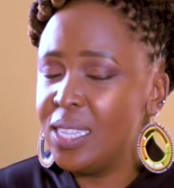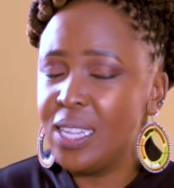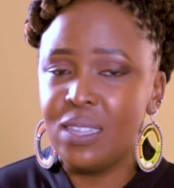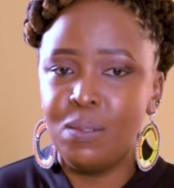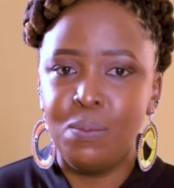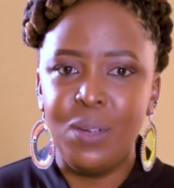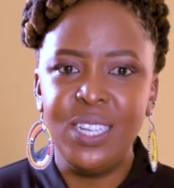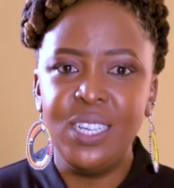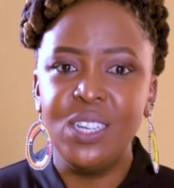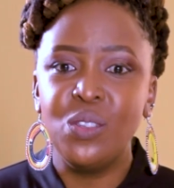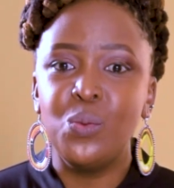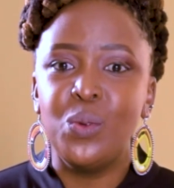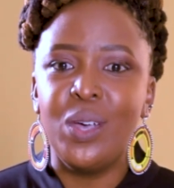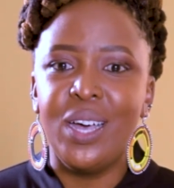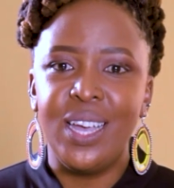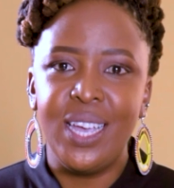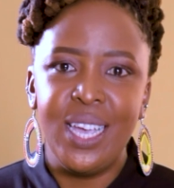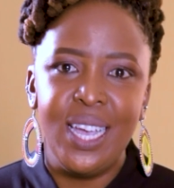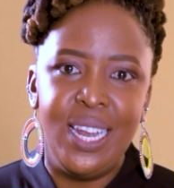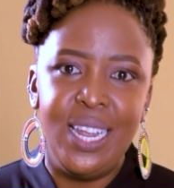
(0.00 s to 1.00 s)
As much as we are
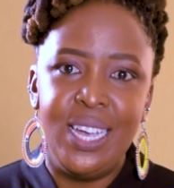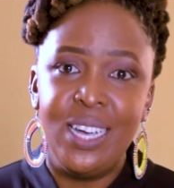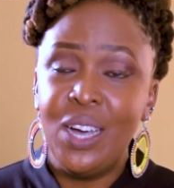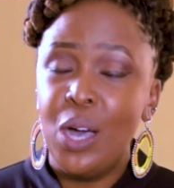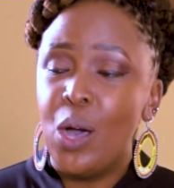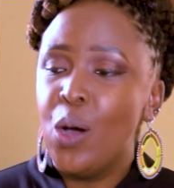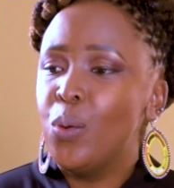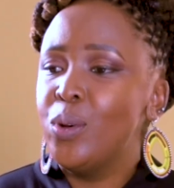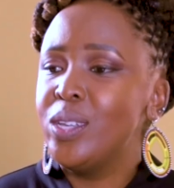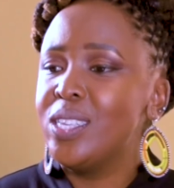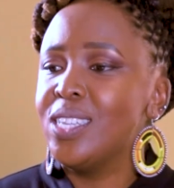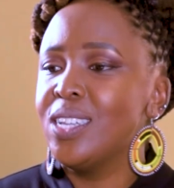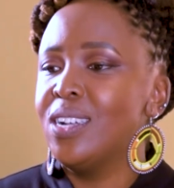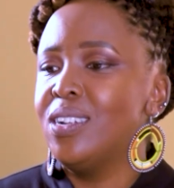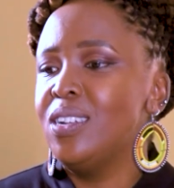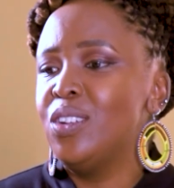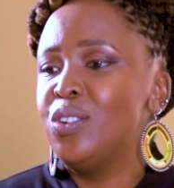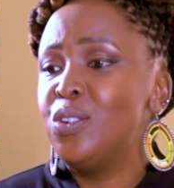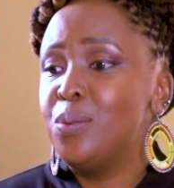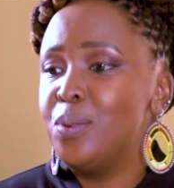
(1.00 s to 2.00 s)
healing, we still
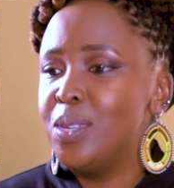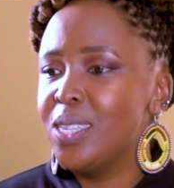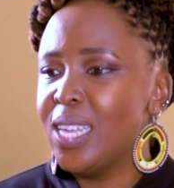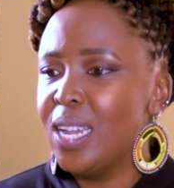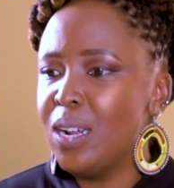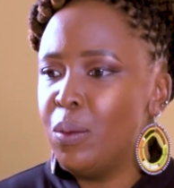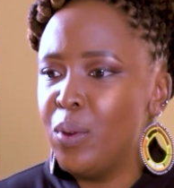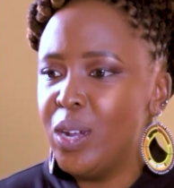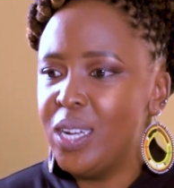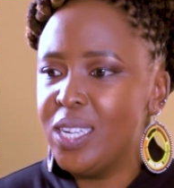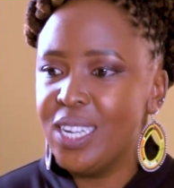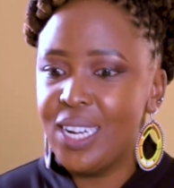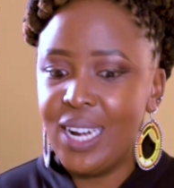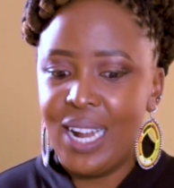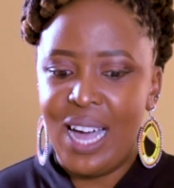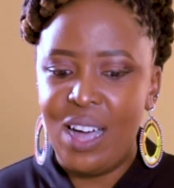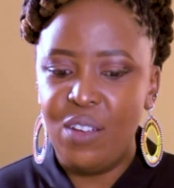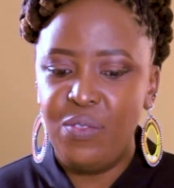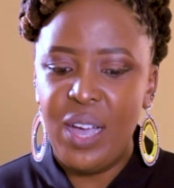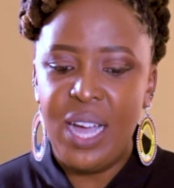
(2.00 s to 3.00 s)
need to be celebrating
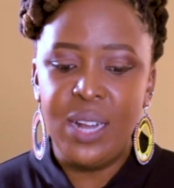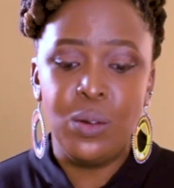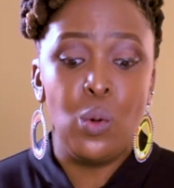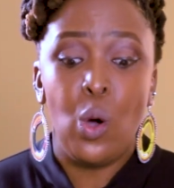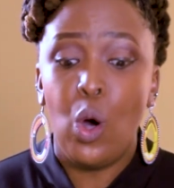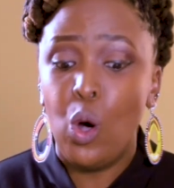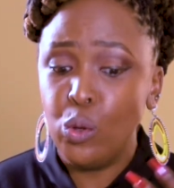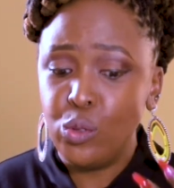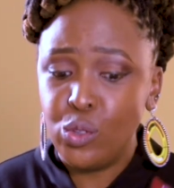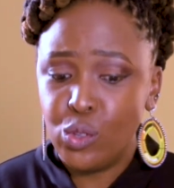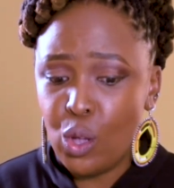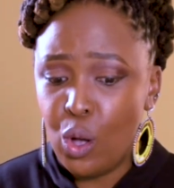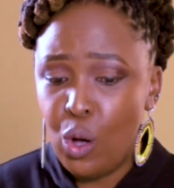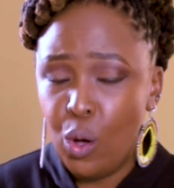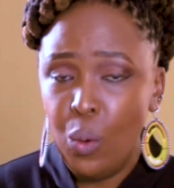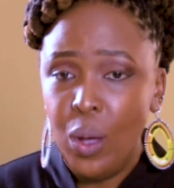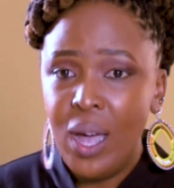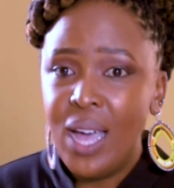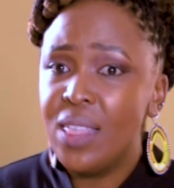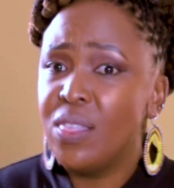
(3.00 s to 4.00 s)
life, and
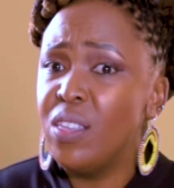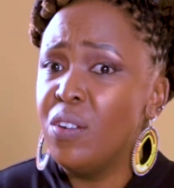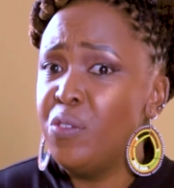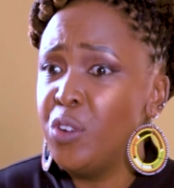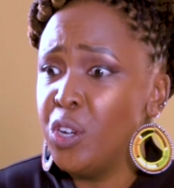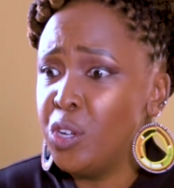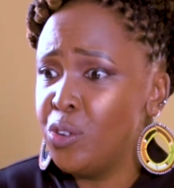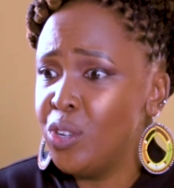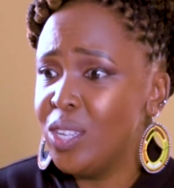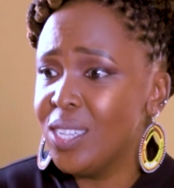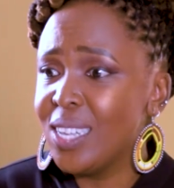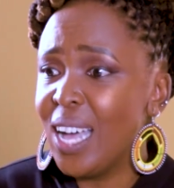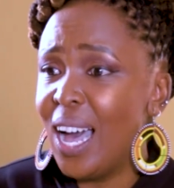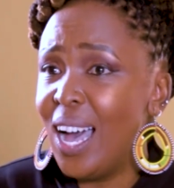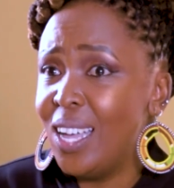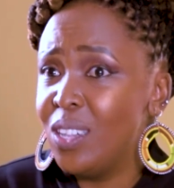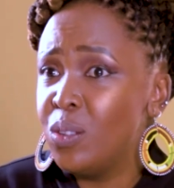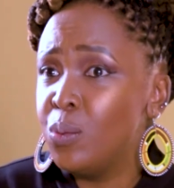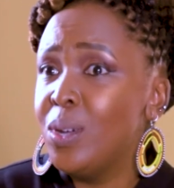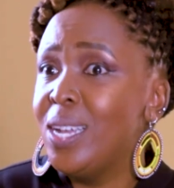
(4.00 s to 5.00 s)
also the victories, guys.